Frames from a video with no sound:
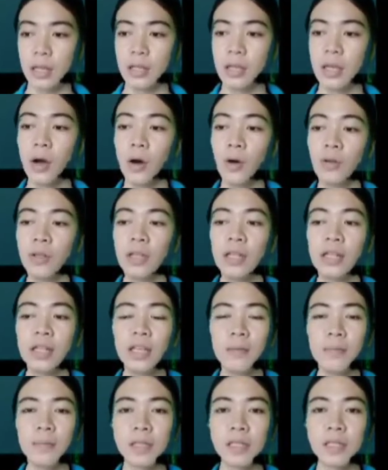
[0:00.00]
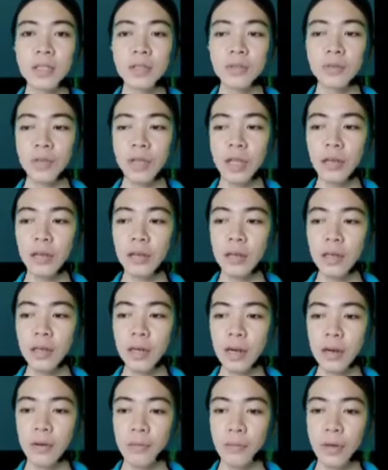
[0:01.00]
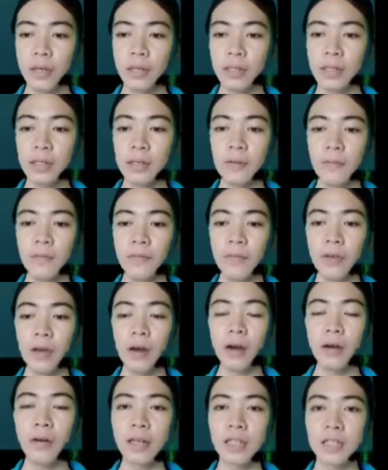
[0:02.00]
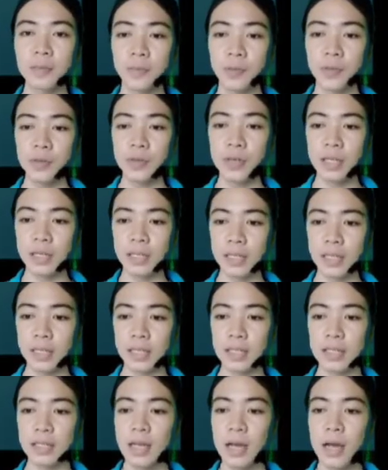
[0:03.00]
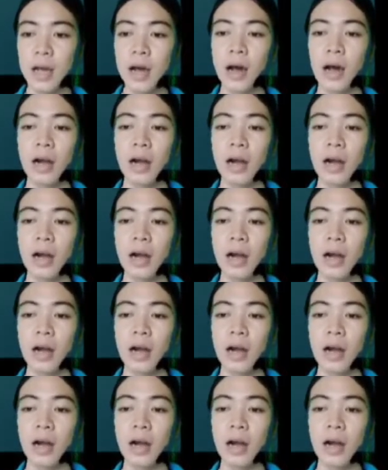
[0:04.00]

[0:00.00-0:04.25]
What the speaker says: The only limits to near real VR experiences